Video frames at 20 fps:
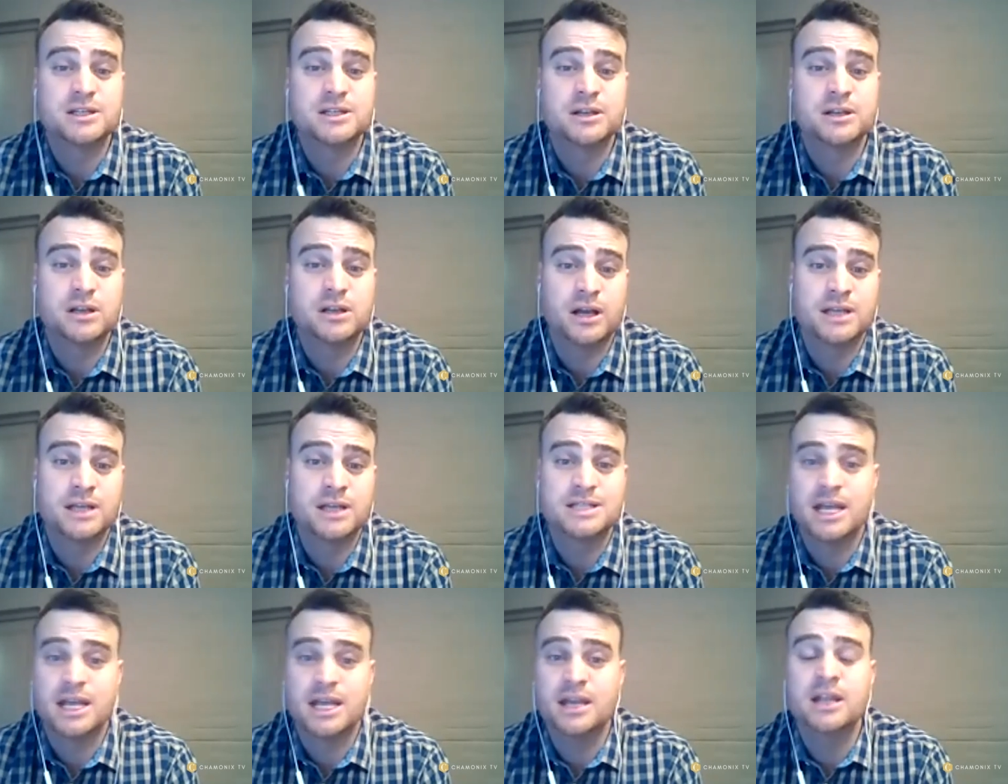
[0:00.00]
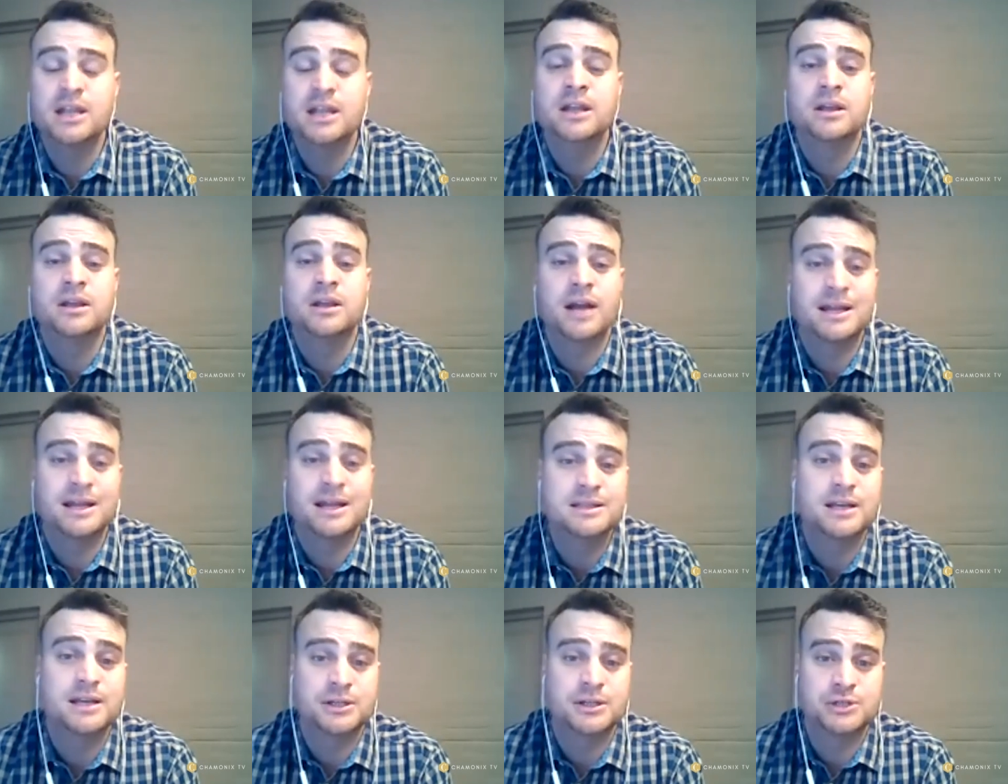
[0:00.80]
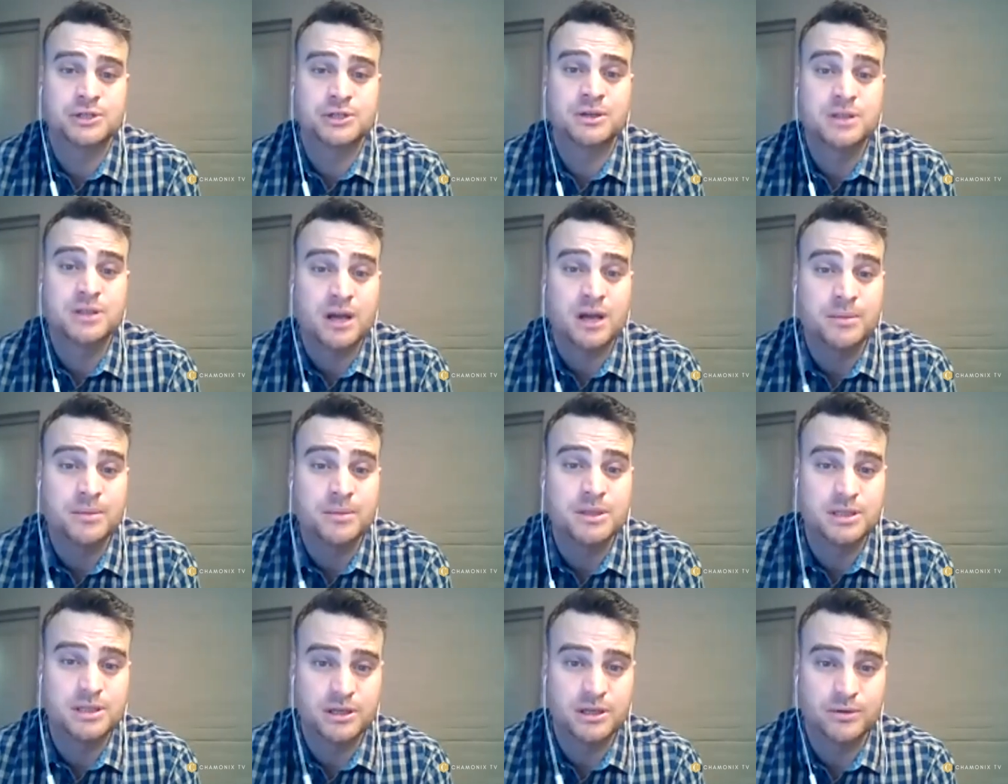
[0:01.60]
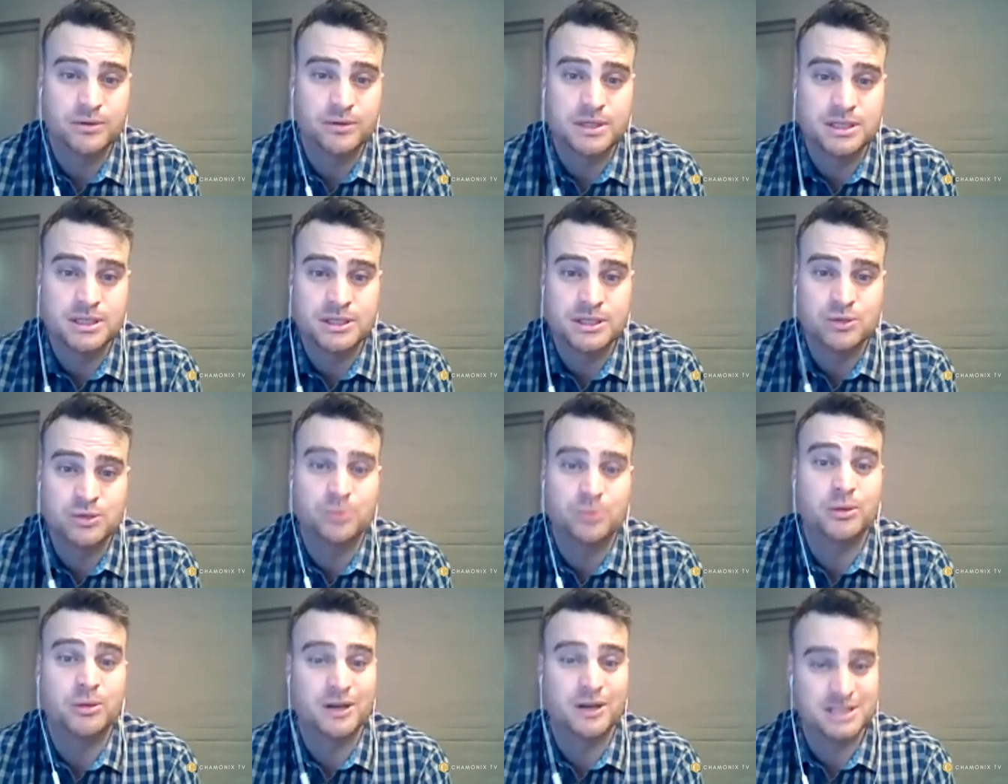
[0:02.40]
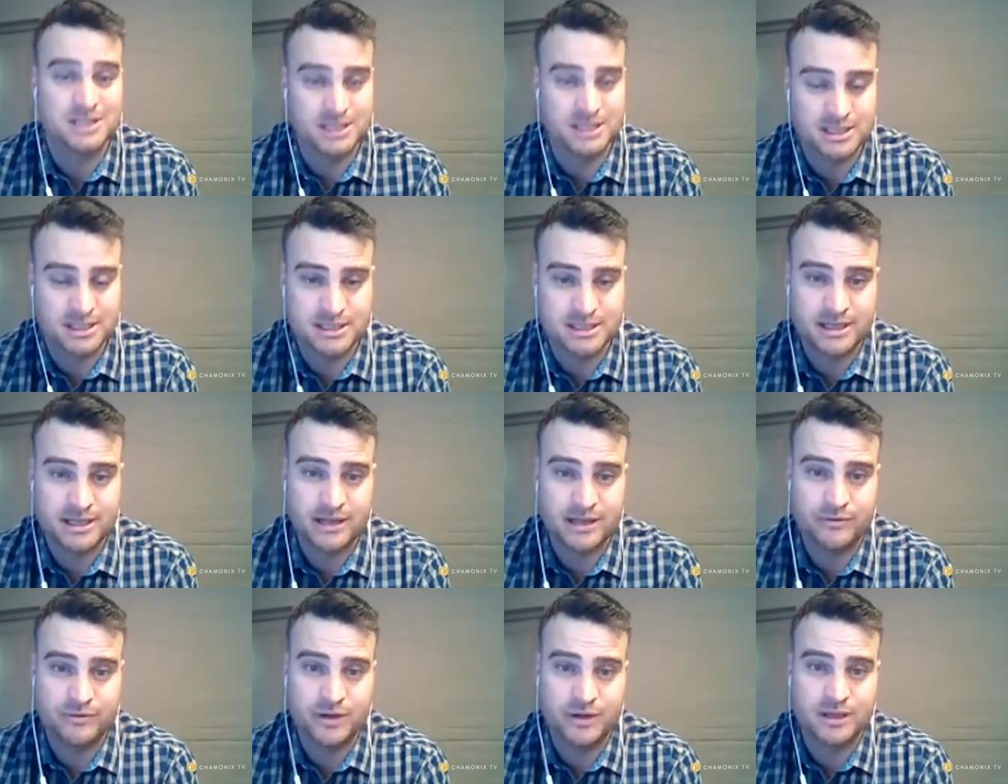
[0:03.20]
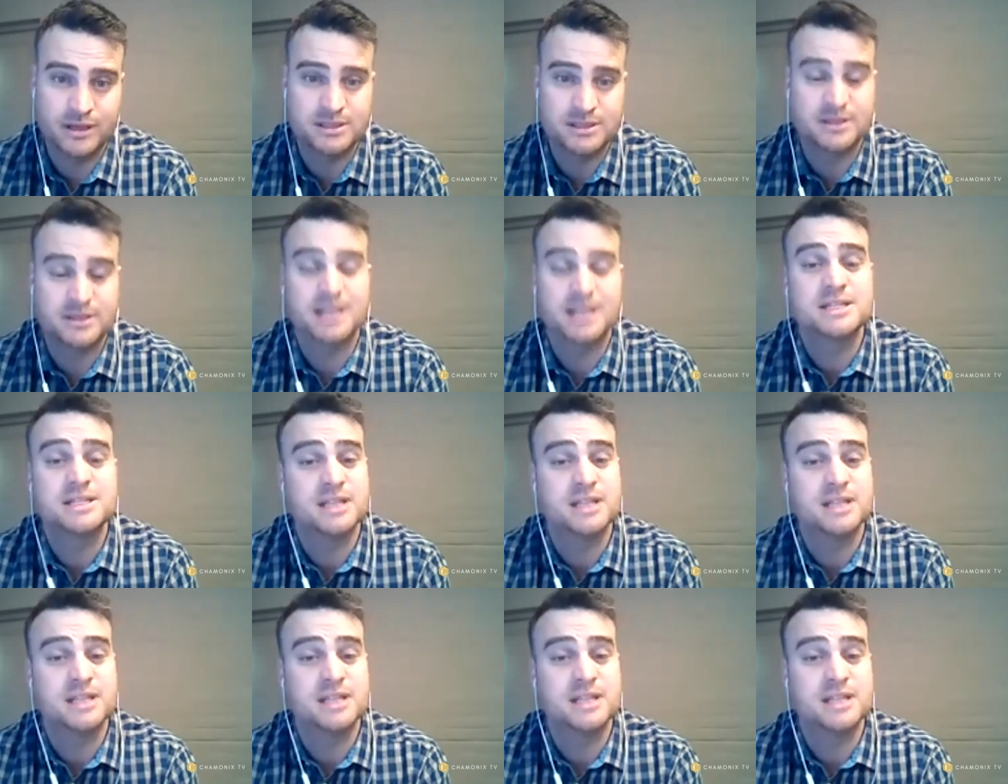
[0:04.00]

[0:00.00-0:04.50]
externalize any untouched retirement annuities or policies in South Africa.